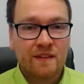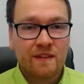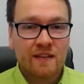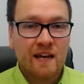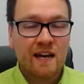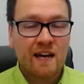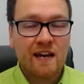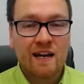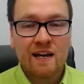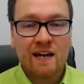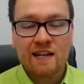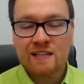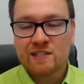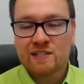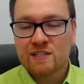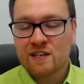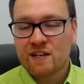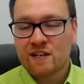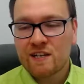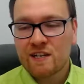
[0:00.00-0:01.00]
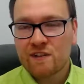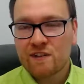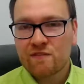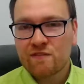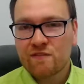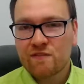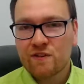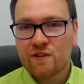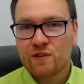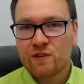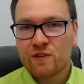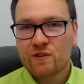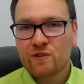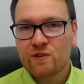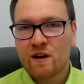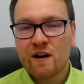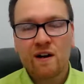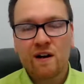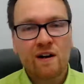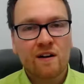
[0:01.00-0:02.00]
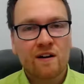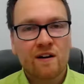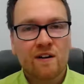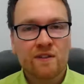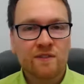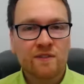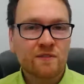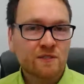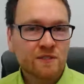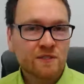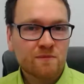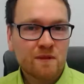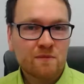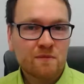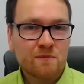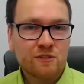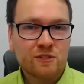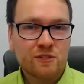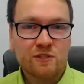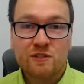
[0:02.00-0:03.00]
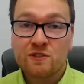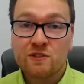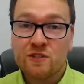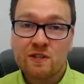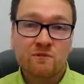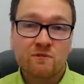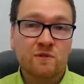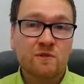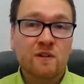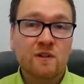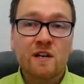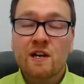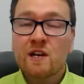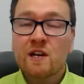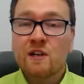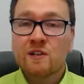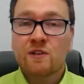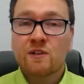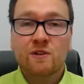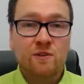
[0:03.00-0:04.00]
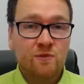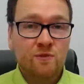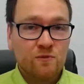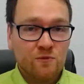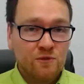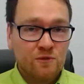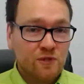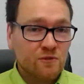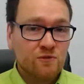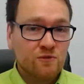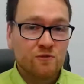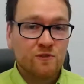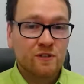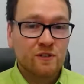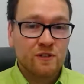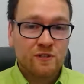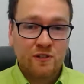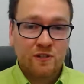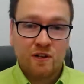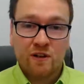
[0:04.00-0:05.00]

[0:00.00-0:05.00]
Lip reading: And if you are not a member just in general, you can also join us on